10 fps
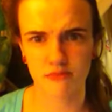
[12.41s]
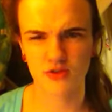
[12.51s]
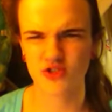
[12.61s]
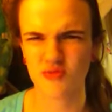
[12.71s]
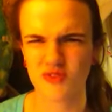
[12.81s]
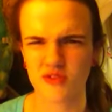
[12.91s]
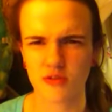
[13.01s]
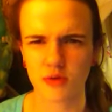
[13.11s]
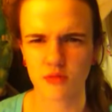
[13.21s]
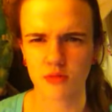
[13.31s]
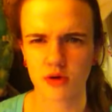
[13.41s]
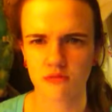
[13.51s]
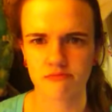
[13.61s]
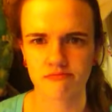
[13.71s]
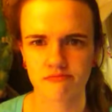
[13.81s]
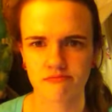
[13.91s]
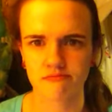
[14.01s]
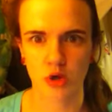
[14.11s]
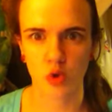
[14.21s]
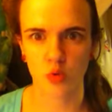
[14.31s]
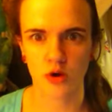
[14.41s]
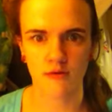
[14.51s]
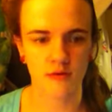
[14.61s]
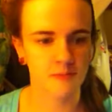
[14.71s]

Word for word: Should be sleeping, but whatever.